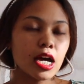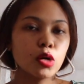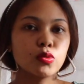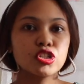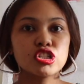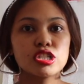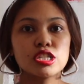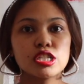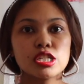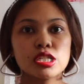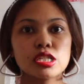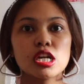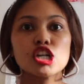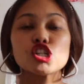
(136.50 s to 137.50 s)
which
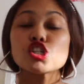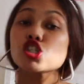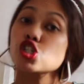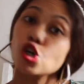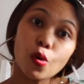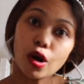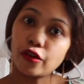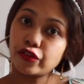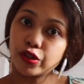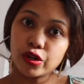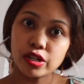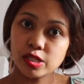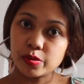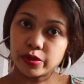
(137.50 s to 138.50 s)
is show off
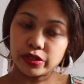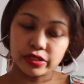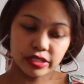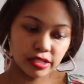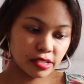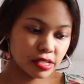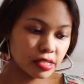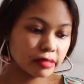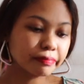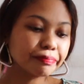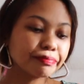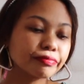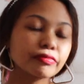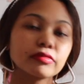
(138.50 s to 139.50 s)
your expertise.
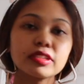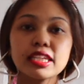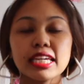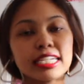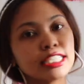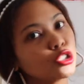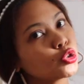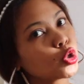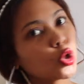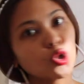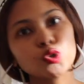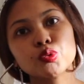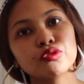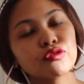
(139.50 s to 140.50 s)
Did you
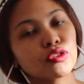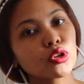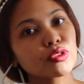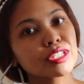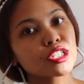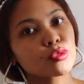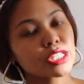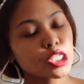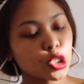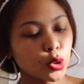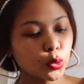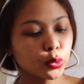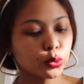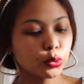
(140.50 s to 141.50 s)
go to a floristry
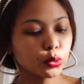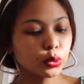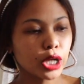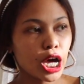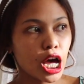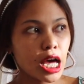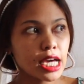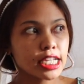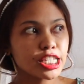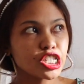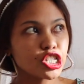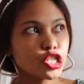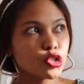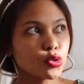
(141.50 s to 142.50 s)
school?
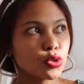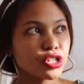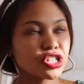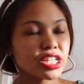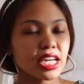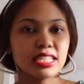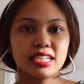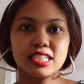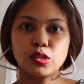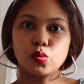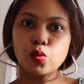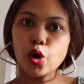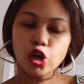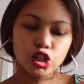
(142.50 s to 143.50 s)
Did you attend any
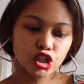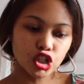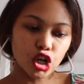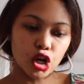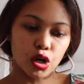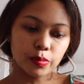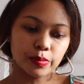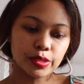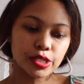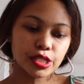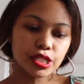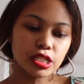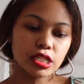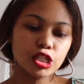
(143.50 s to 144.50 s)

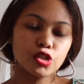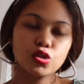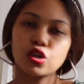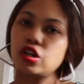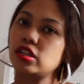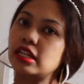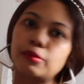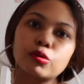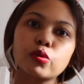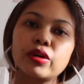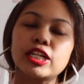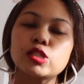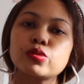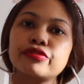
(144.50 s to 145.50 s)
workshops? Did you
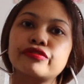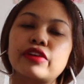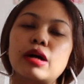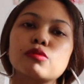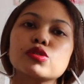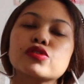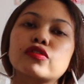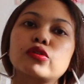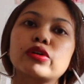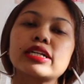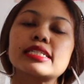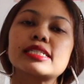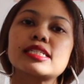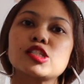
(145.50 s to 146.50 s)
collaborate with famous
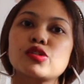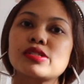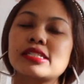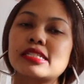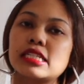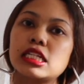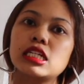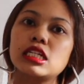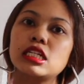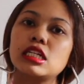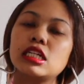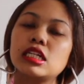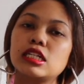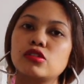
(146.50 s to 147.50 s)
florists in your
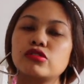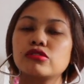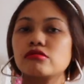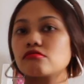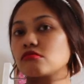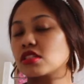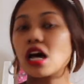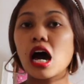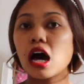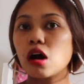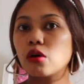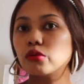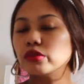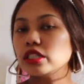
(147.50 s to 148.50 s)
city, in your
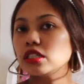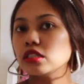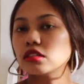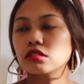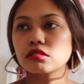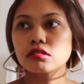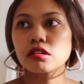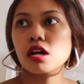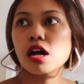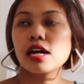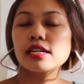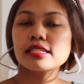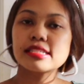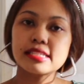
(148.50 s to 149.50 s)
town, in your
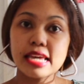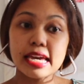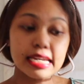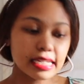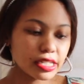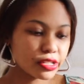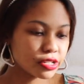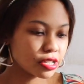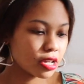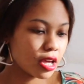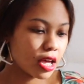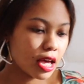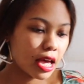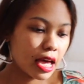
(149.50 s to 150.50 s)
state?
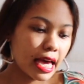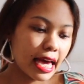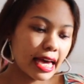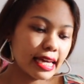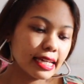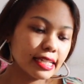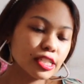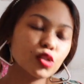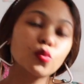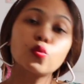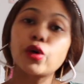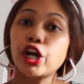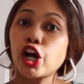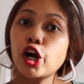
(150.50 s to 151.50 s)

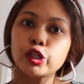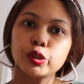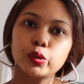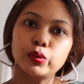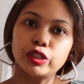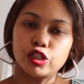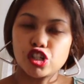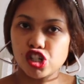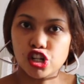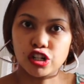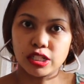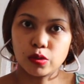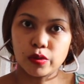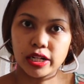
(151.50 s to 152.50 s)
And where are you in your
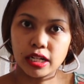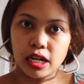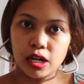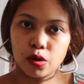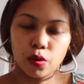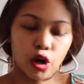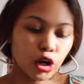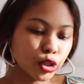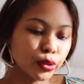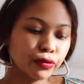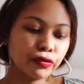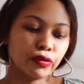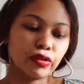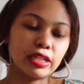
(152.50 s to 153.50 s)
journey right now? Are you
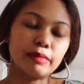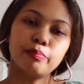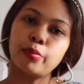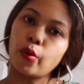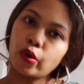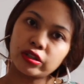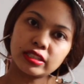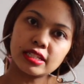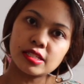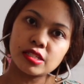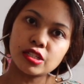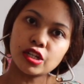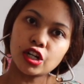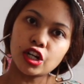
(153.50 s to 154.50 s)
fully booked
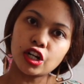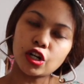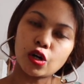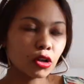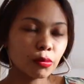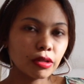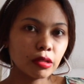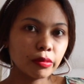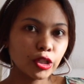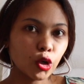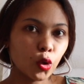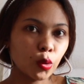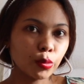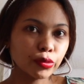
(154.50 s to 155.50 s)
this year? Or maybe
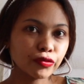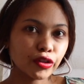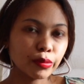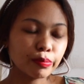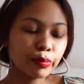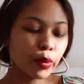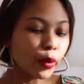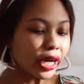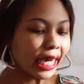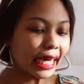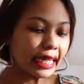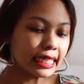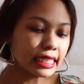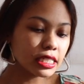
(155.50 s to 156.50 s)
you're open for
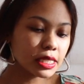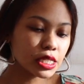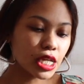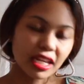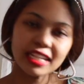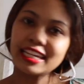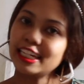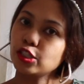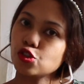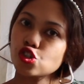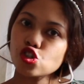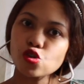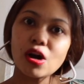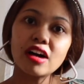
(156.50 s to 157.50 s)
bookings? Can you
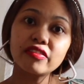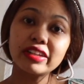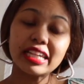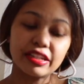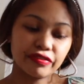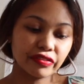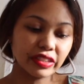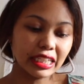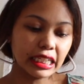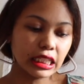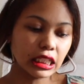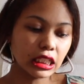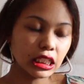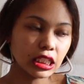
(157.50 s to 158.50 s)
travel if
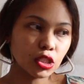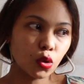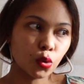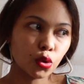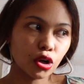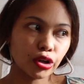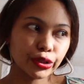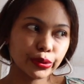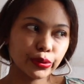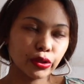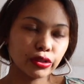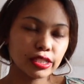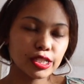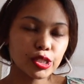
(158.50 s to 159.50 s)
needed? Or are you
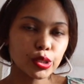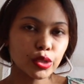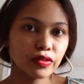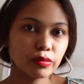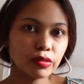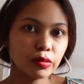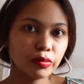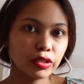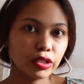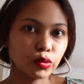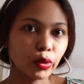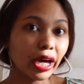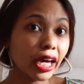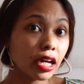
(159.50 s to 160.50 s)
only serving people in
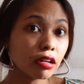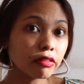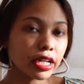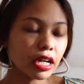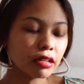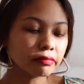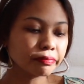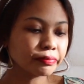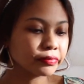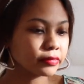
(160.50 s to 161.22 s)
your area?